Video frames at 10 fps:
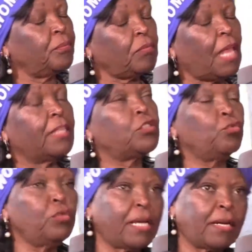the
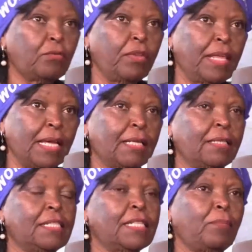schools around there.
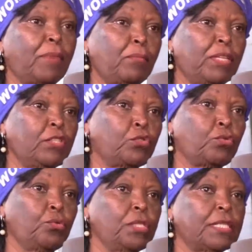These are public
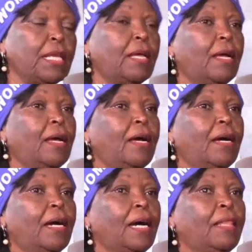schools,
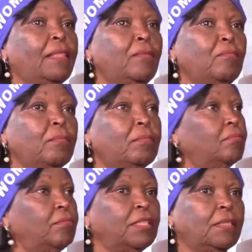and they
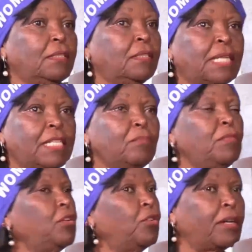just
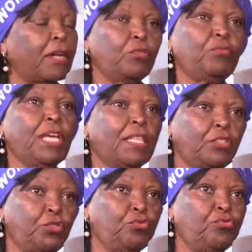mingle around with the
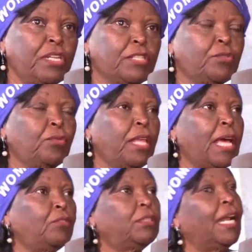other children. So they
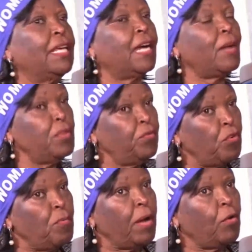are not like coming
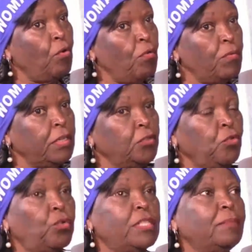from a home, in
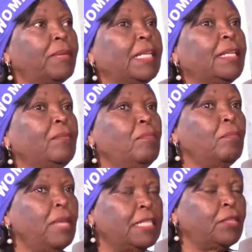quotes, but they
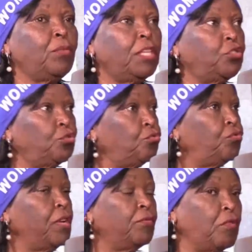mix with the
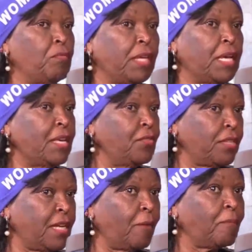children from the
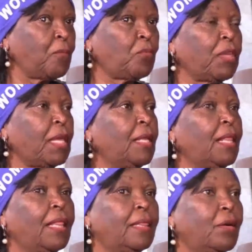area.
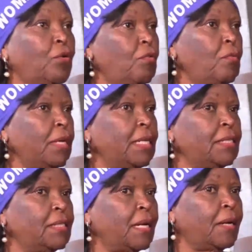The home
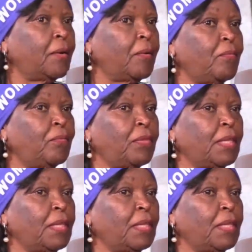is under